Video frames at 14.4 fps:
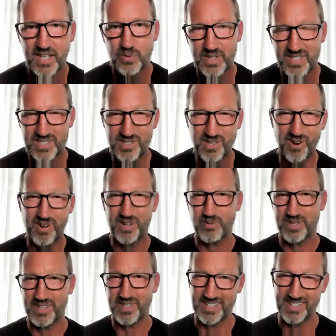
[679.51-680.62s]
We started
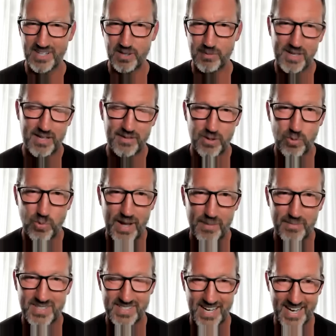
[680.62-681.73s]
with a little bit of a
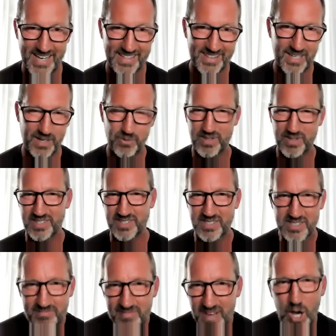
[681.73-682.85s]
website that
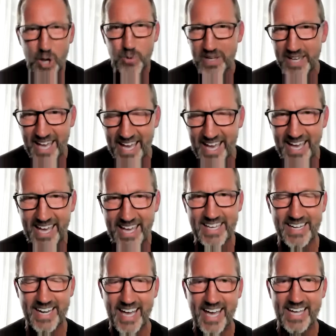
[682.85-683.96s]
was okay,
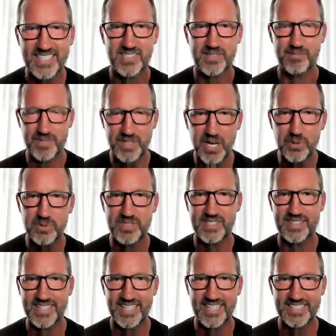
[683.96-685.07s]
it had some notes
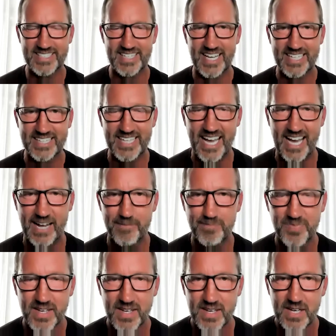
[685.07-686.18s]
and things like that.
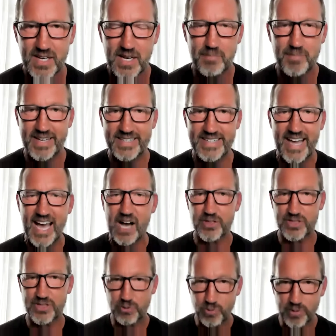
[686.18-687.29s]
But now,
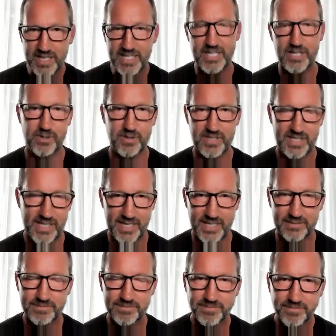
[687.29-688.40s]
three years
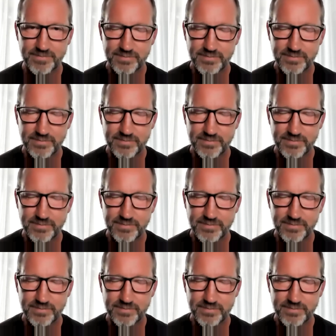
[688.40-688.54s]
in,